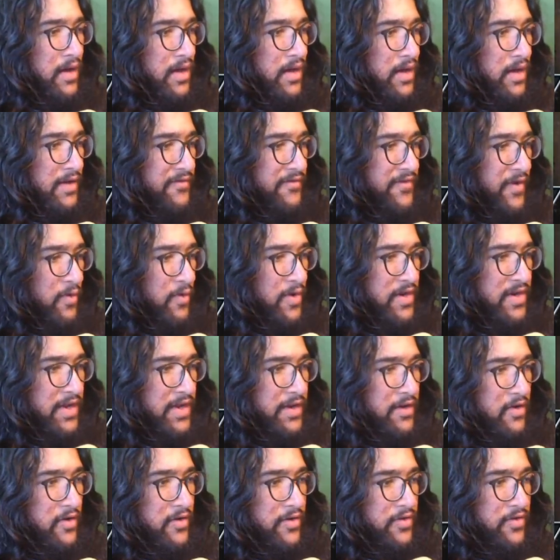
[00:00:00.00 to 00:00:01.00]
If I want to
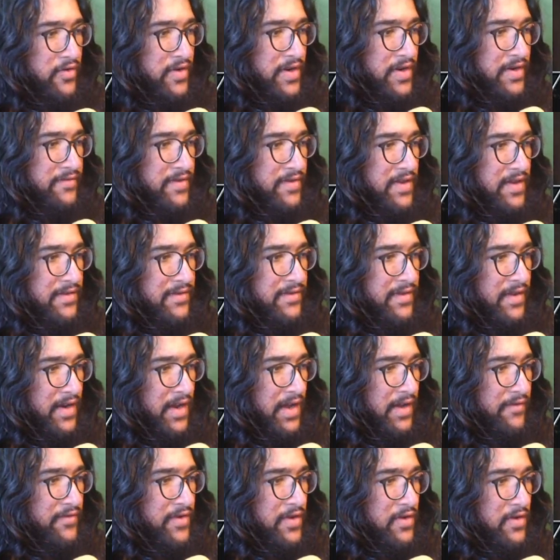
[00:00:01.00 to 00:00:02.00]
hit all three of these, then
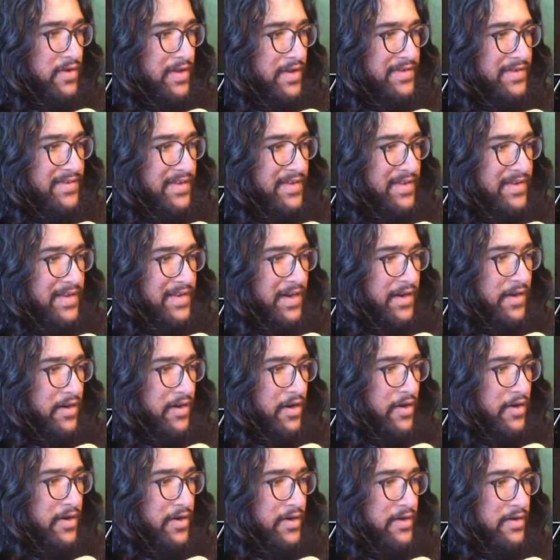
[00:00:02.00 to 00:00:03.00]
I have to utilize the
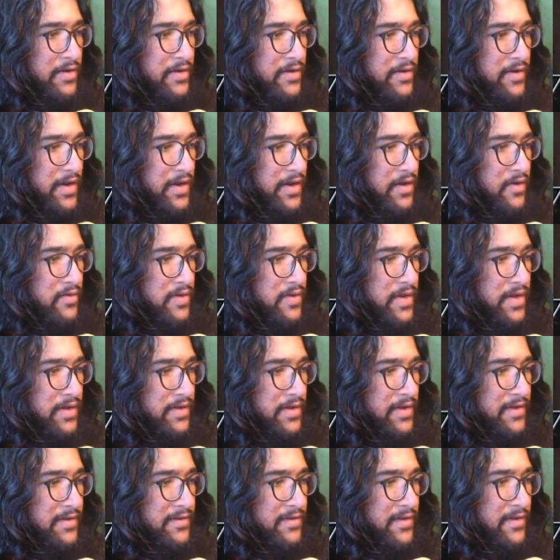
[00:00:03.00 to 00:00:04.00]
entire arc, and I go like
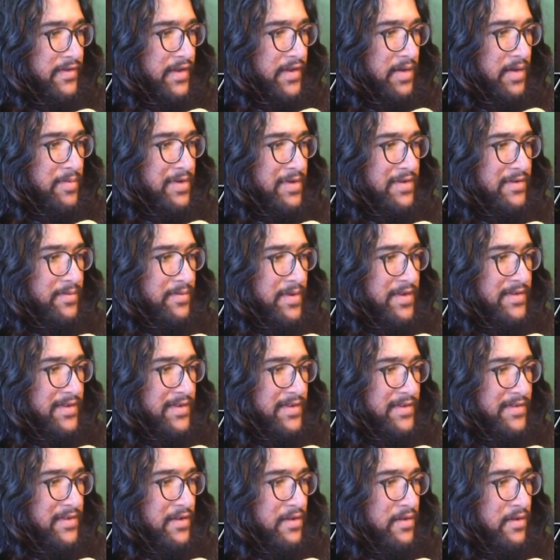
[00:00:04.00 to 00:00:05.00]
this, and then I miss because
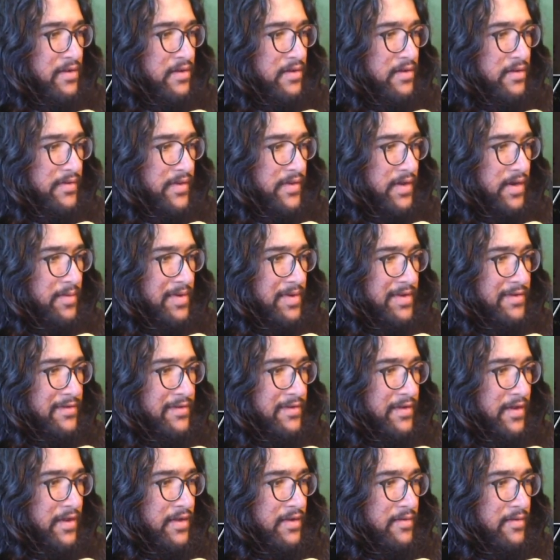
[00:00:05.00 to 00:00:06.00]
I suck, and then I
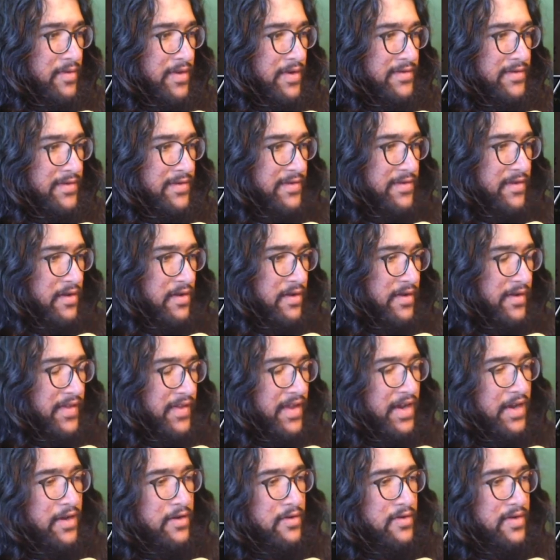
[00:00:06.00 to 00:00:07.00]
miss again because I suck,
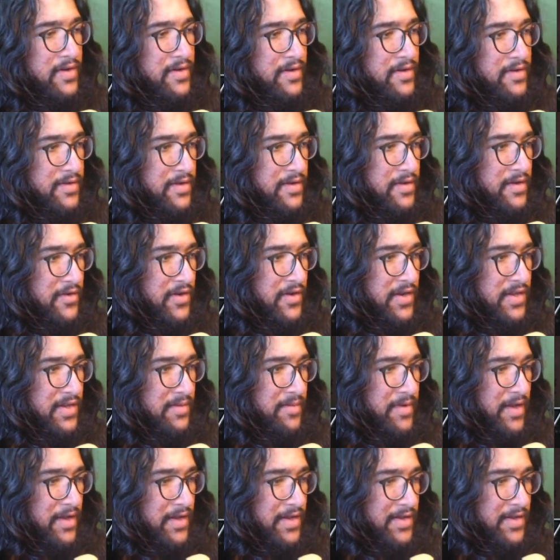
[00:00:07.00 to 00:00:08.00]
and then I do it
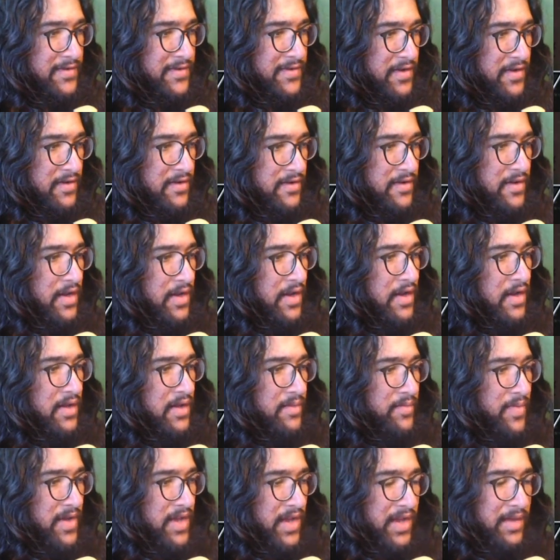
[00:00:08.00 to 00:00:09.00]
correctly by accident
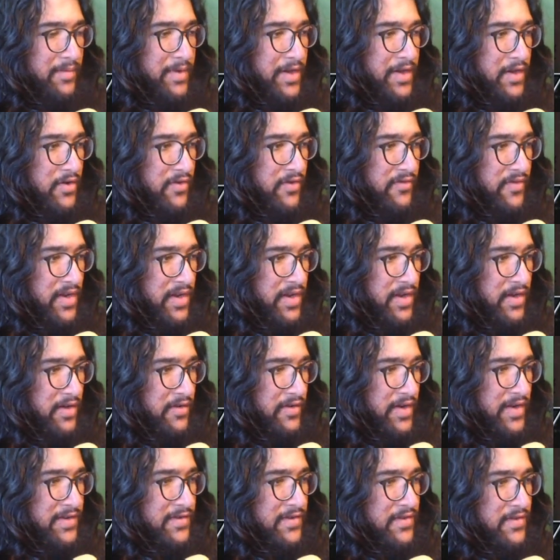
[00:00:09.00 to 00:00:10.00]
by aiming over
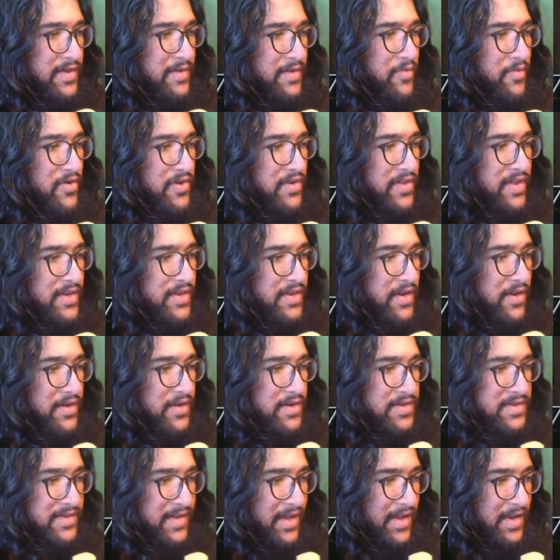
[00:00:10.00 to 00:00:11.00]
here, right? So the important thing to
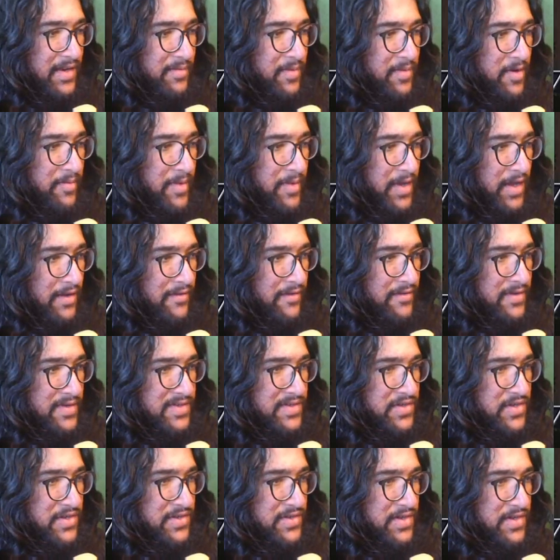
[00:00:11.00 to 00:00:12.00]
understand about Maiev
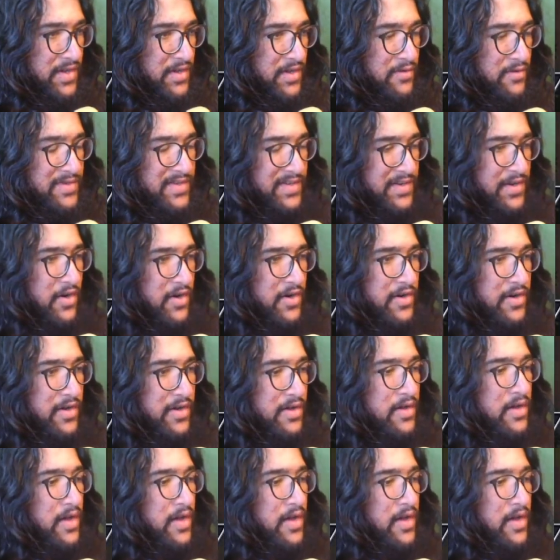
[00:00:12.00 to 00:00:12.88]
is just the Q is an arc.